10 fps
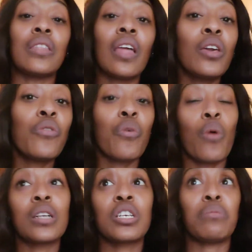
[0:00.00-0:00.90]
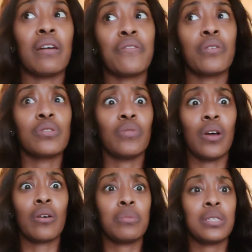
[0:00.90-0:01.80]
and thank you for watching my first
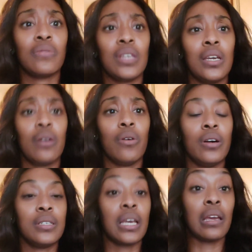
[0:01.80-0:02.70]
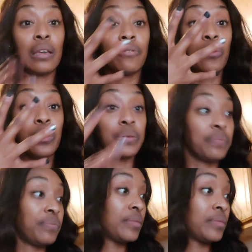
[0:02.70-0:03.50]
vlogmas video on day 4.